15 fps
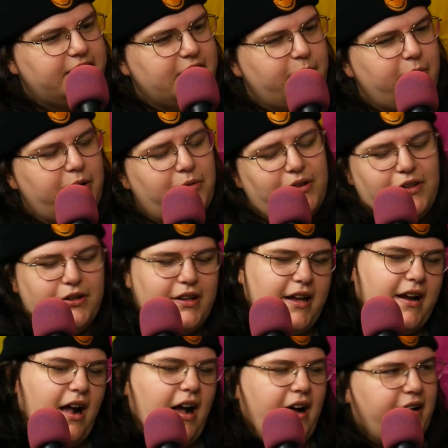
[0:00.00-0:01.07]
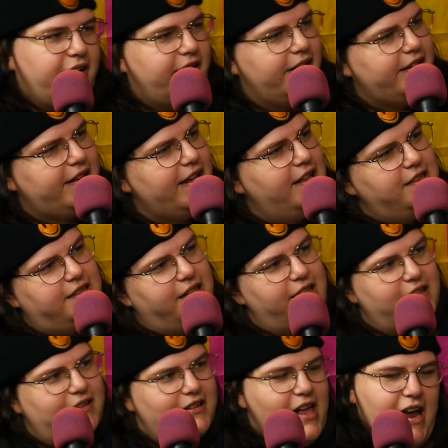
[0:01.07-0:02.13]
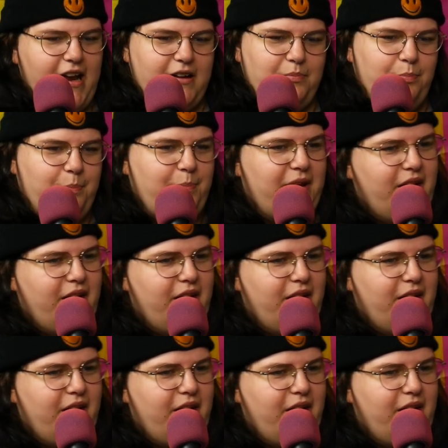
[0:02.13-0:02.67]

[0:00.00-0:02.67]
somebody where they're like hugging and kissing and like yeah.